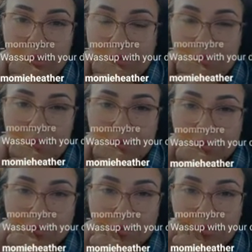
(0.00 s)

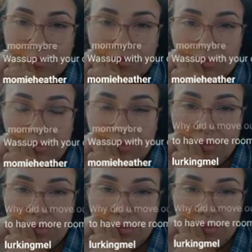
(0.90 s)

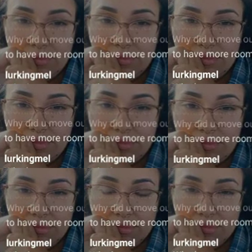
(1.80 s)

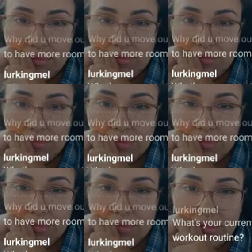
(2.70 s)

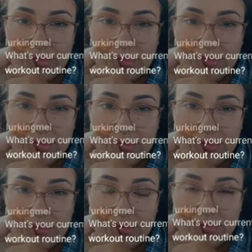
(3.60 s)

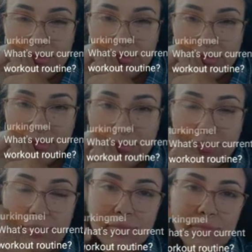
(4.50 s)

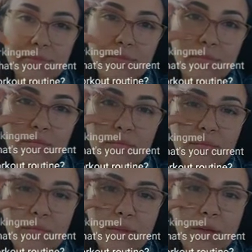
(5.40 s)

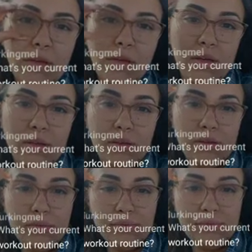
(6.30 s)

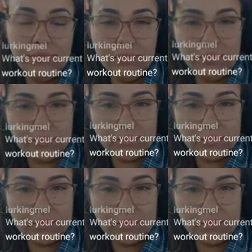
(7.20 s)
[no speech]